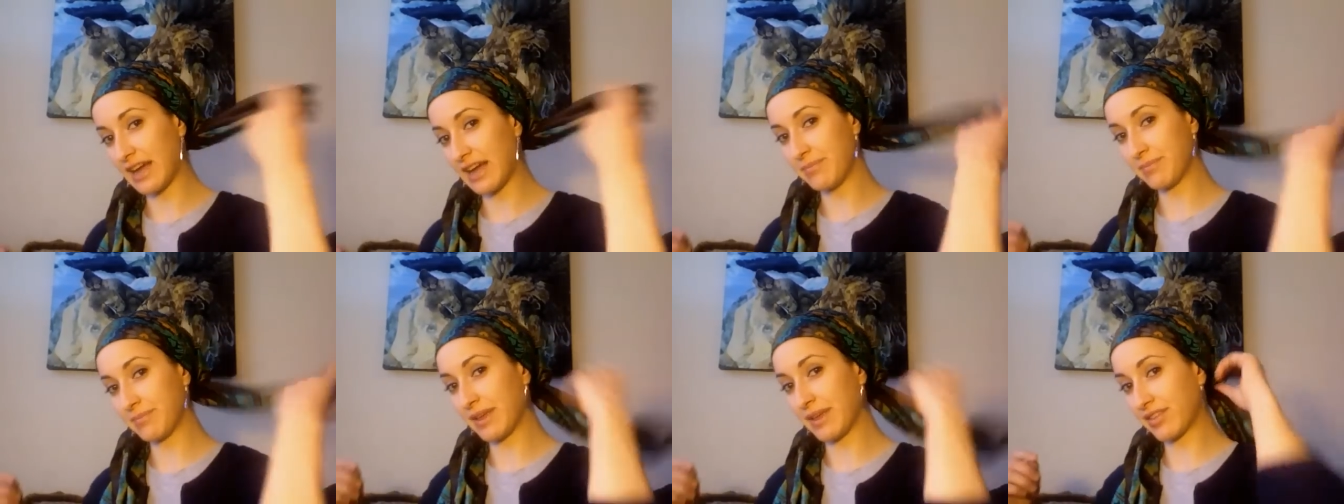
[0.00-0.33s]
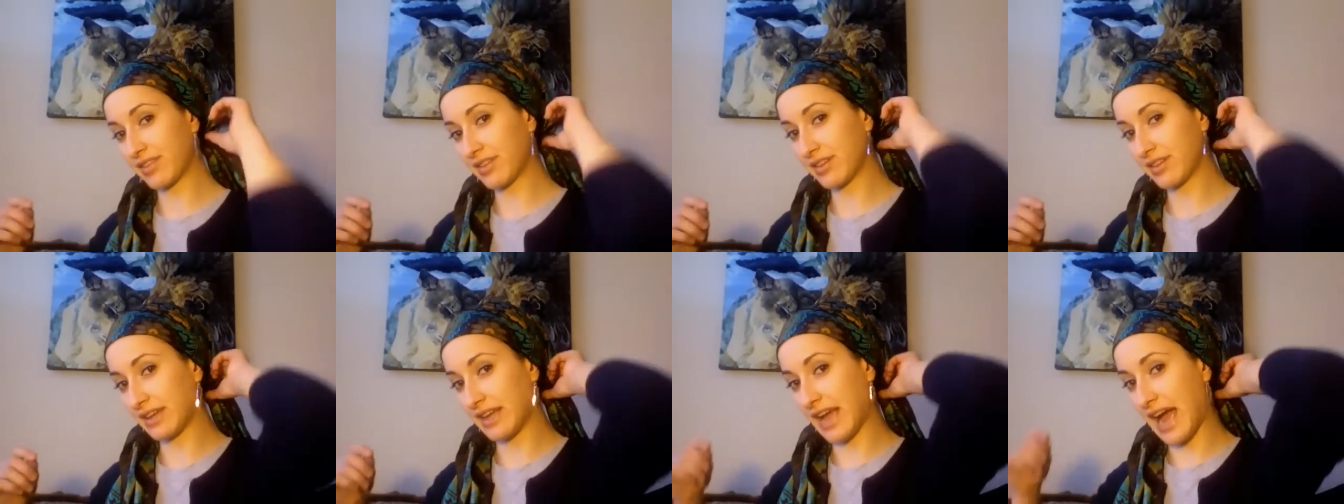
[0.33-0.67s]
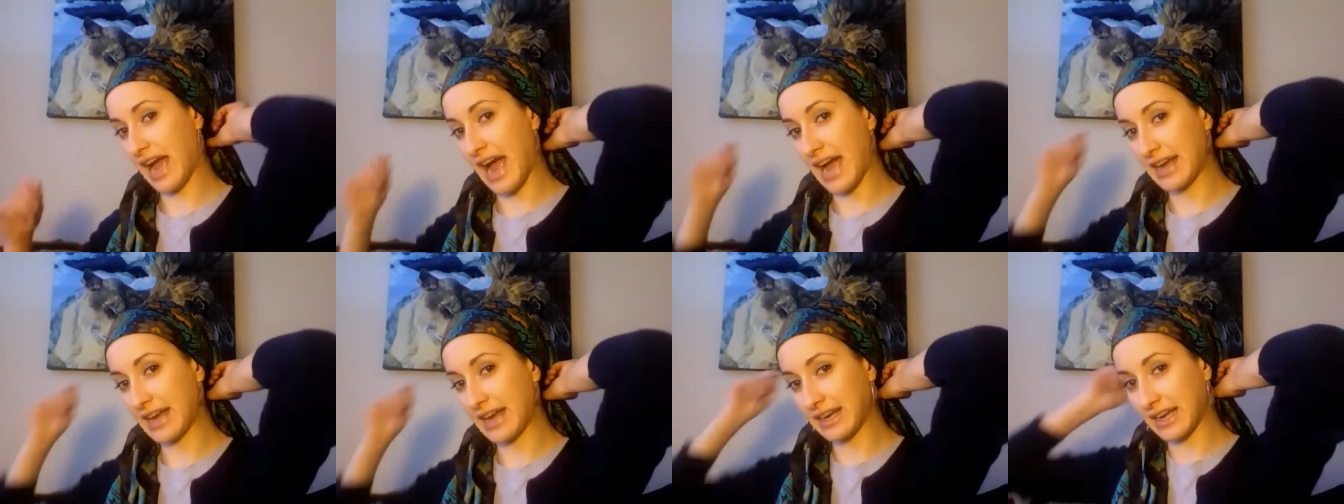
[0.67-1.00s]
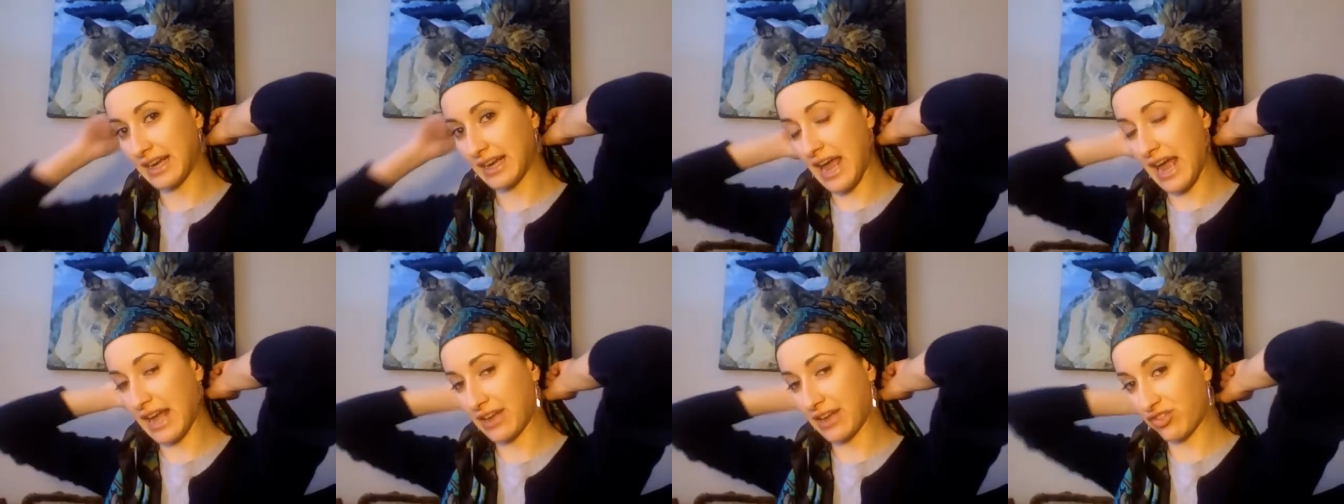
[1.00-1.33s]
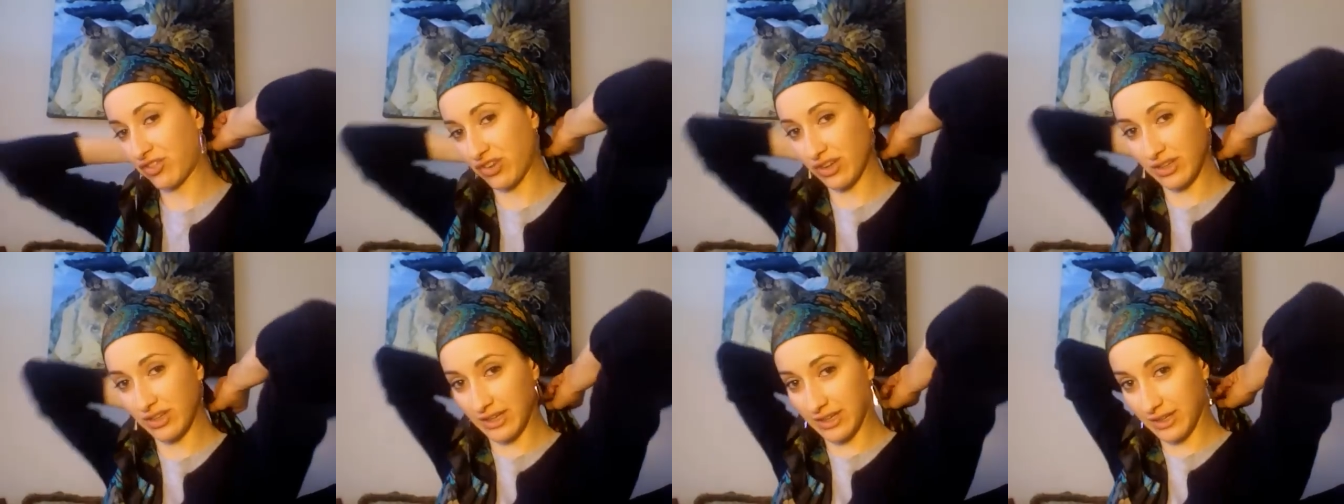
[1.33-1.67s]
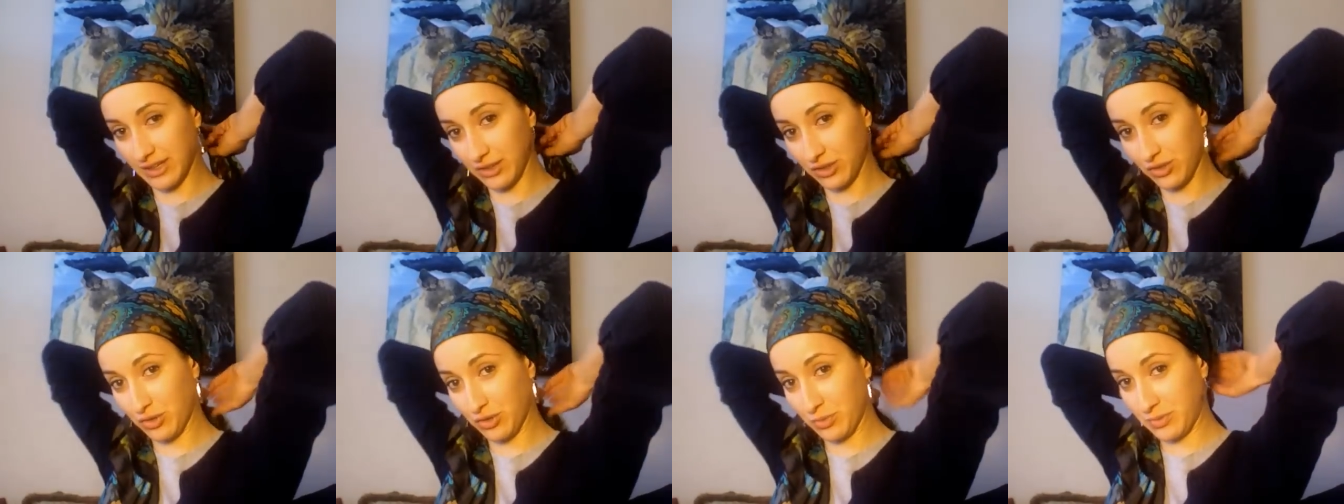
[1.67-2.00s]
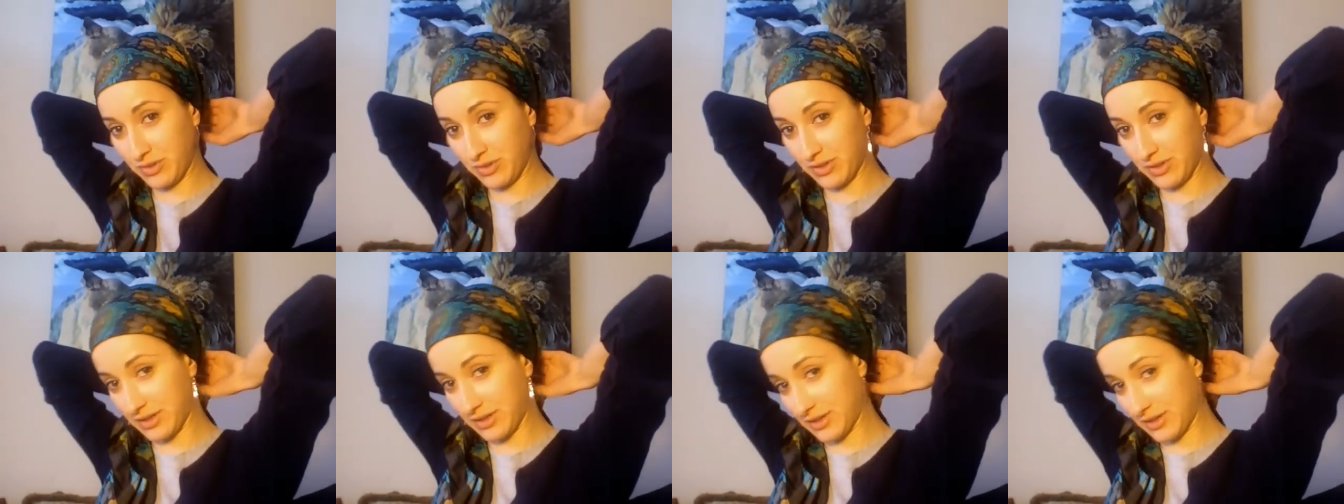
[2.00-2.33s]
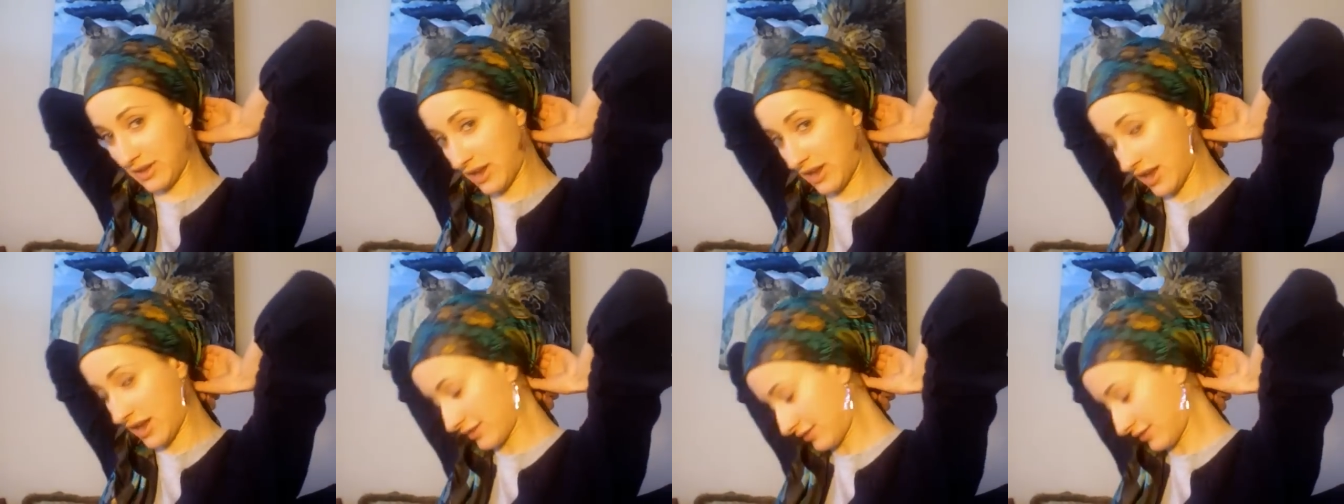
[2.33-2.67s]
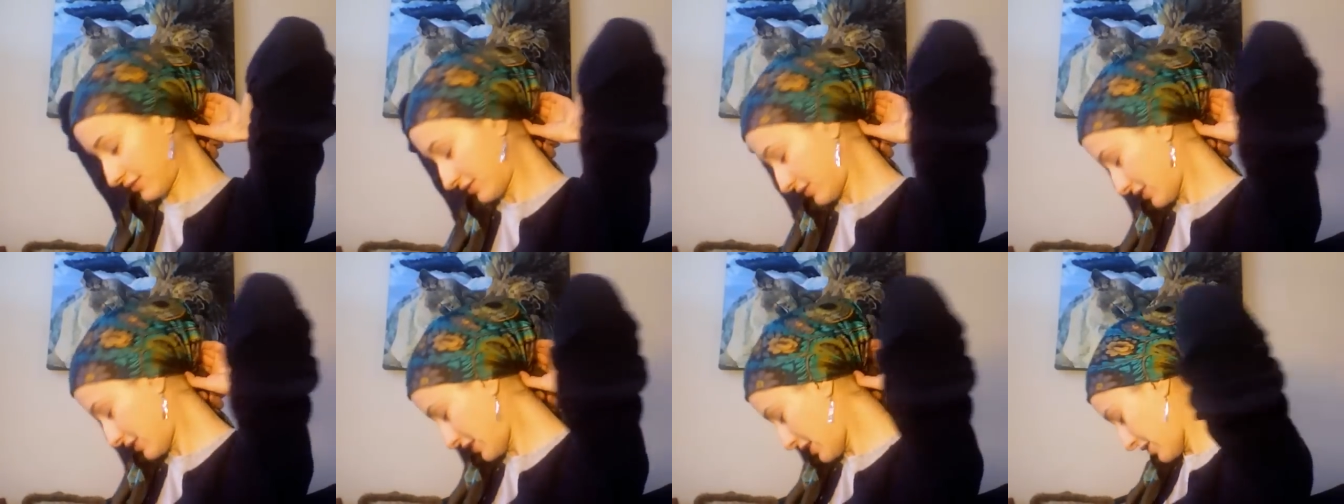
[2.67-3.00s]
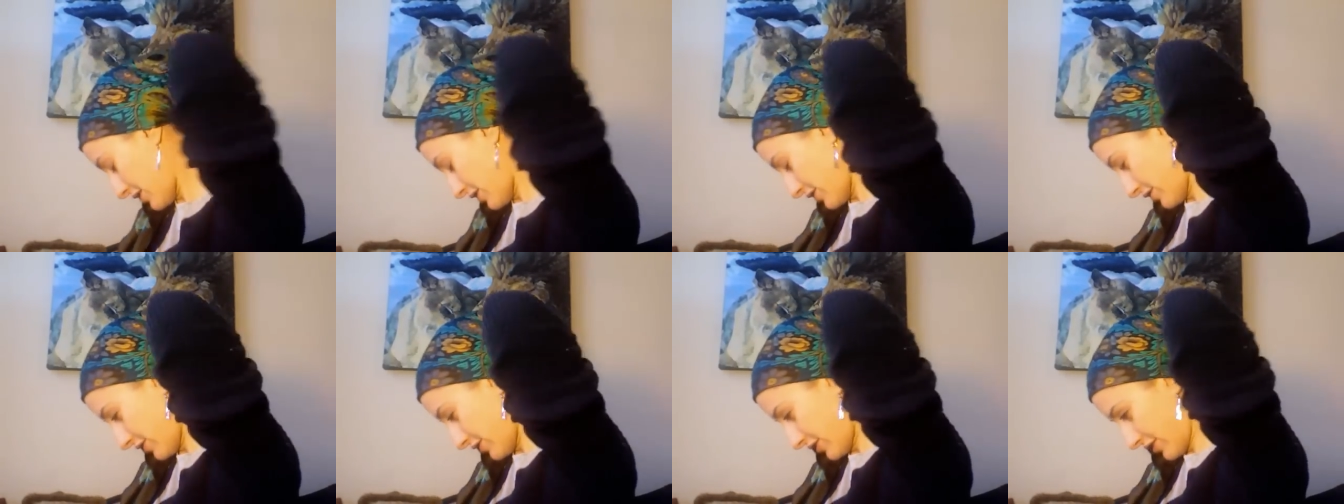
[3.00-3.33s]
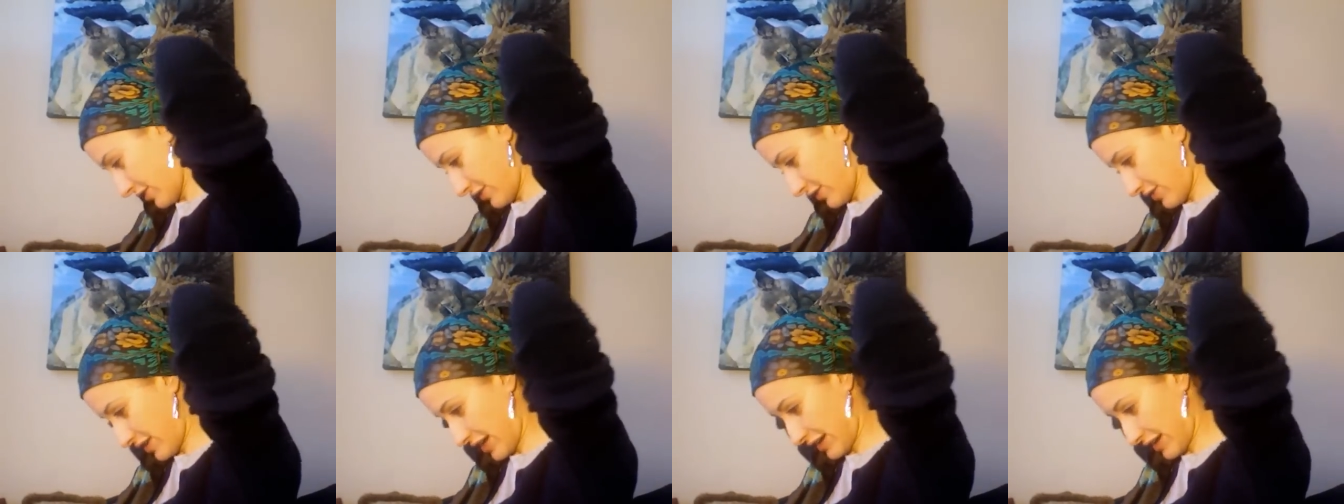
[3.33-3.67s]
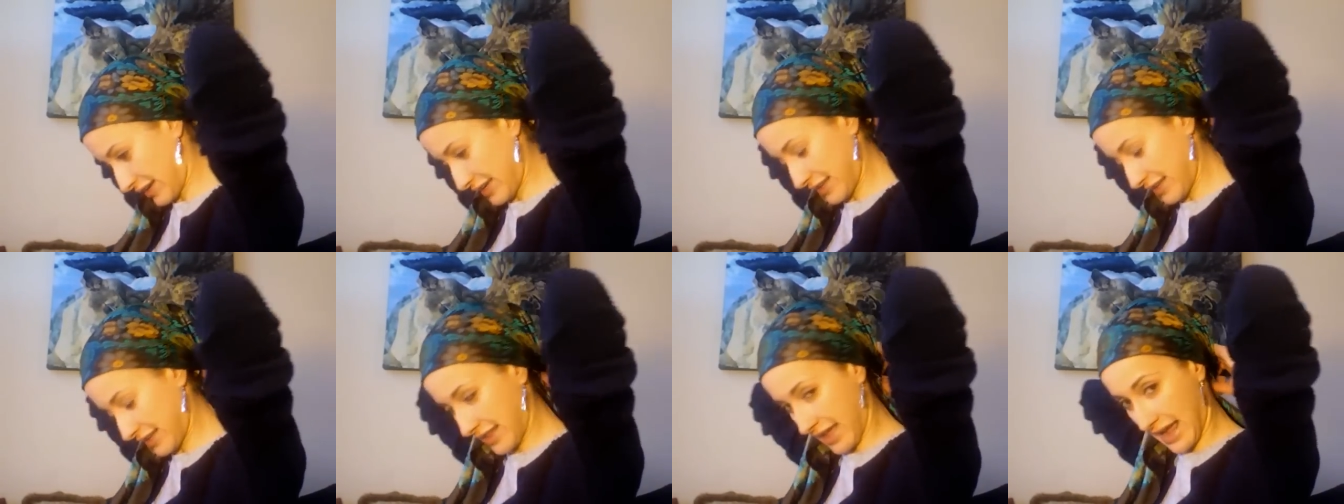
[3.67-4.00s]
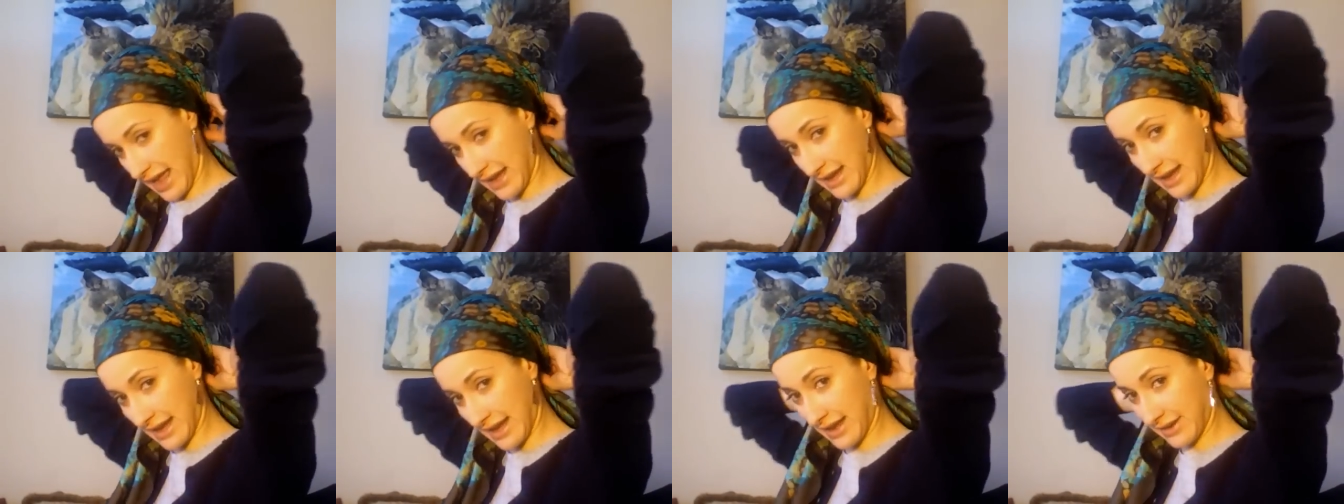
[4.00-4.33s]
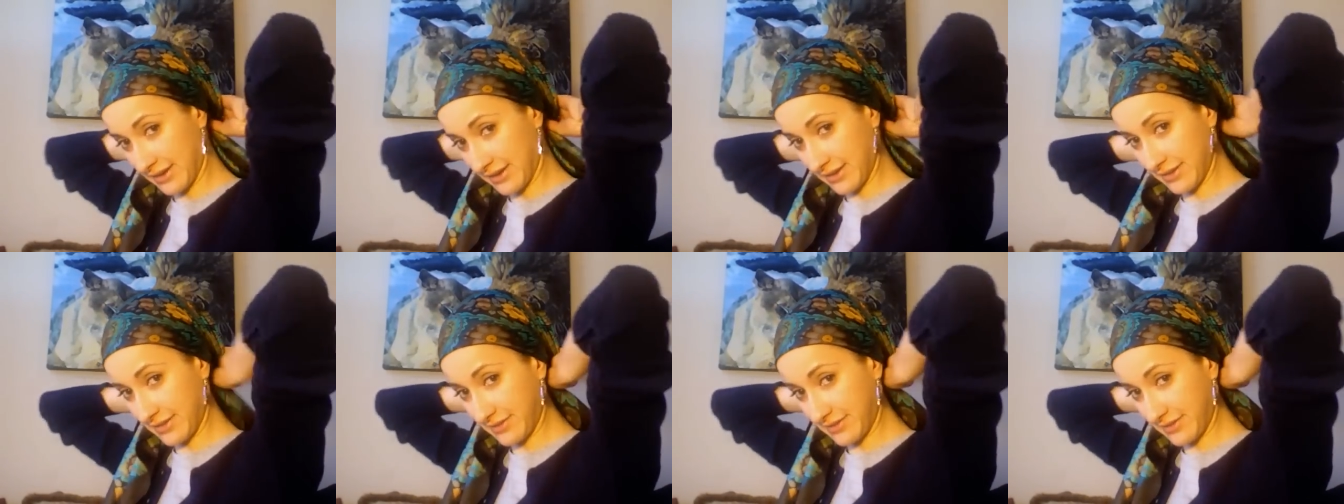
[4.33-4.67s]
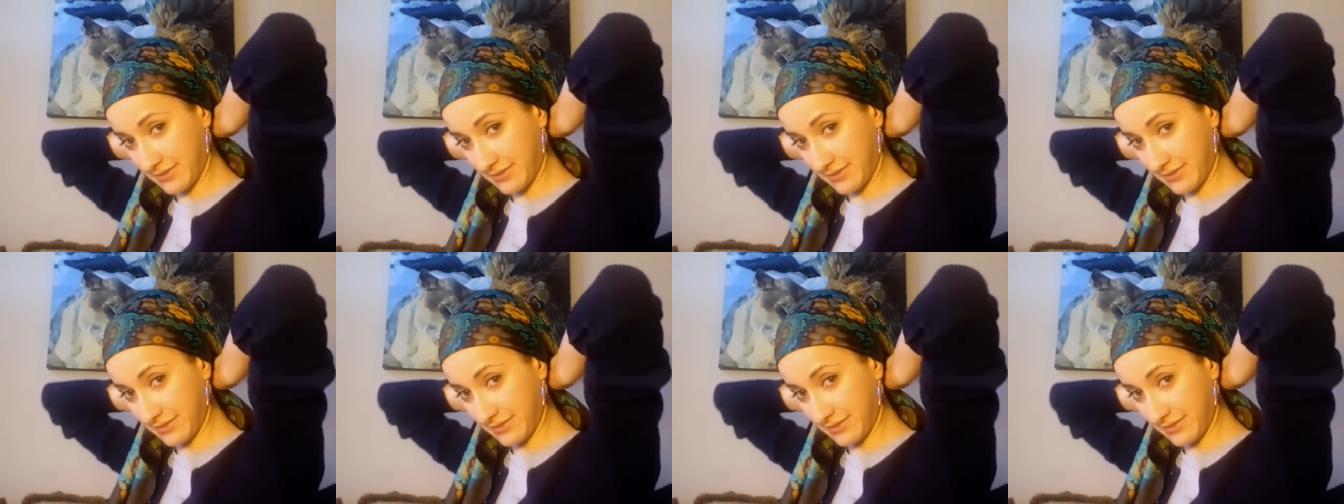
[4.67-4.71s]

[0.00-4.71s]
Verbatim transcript: I'm basically adding an extra little loop to the knot. So you tuck in that end.